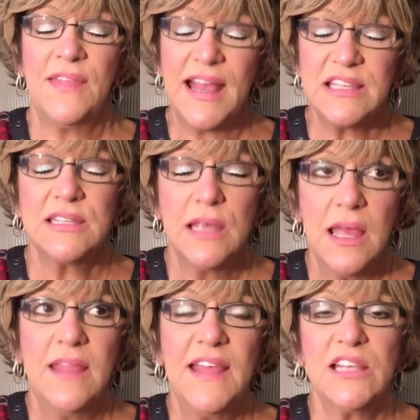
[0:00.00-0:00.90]
That's,
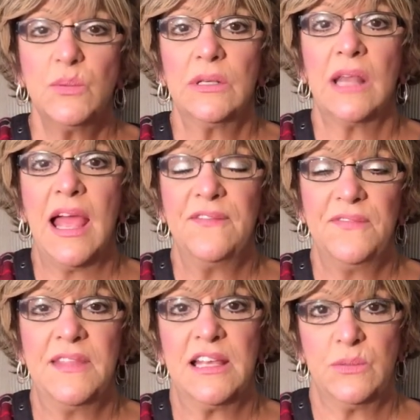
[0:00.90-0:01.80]
that's what life,
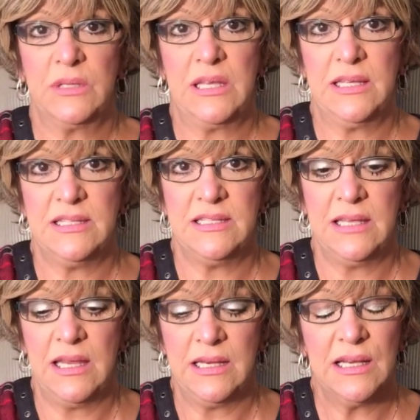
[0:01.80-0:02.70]
that's what kids need.